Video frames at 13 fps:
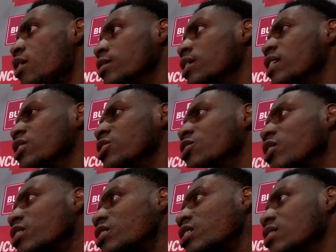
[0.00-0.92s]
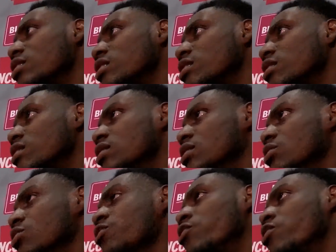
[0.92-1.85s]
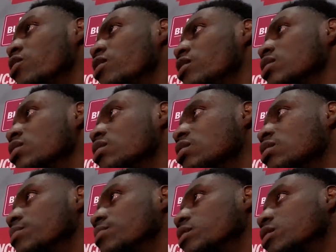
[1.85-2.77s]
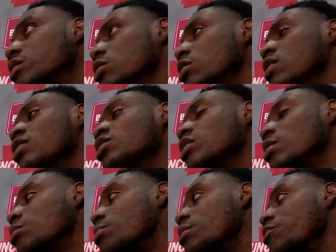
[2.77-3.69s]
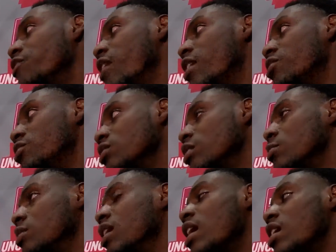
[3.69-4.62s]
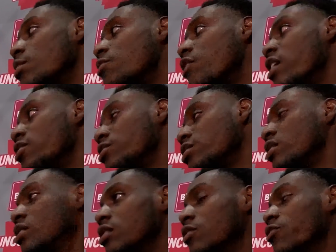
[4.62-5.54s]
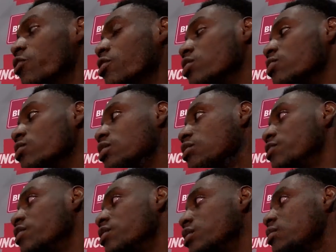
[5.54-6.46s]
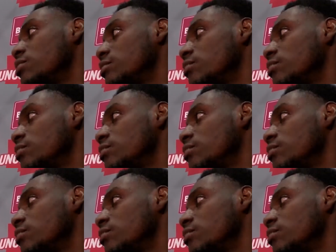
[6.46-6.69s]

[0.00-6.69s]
Yes, sir. I think the 3-4 is because you're able to play faster, you're able to line up faster than a 4-3 defense.